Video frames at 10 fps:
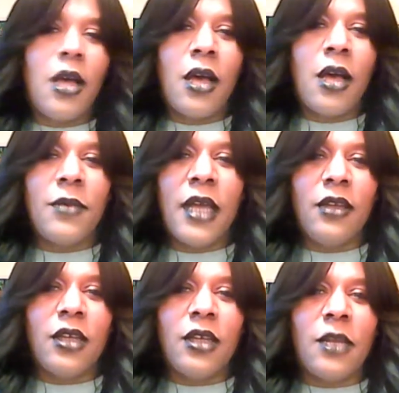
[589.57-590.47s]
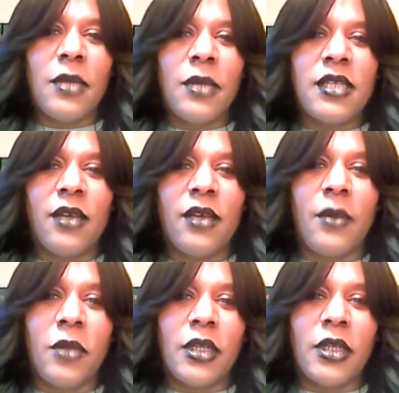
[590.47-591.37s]
I'm not looking at myself.
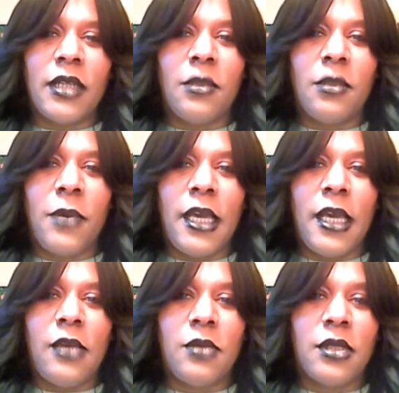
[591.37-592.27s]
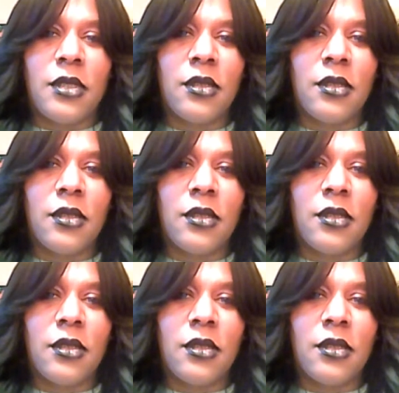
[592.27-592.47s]
I'm looking at the peeps.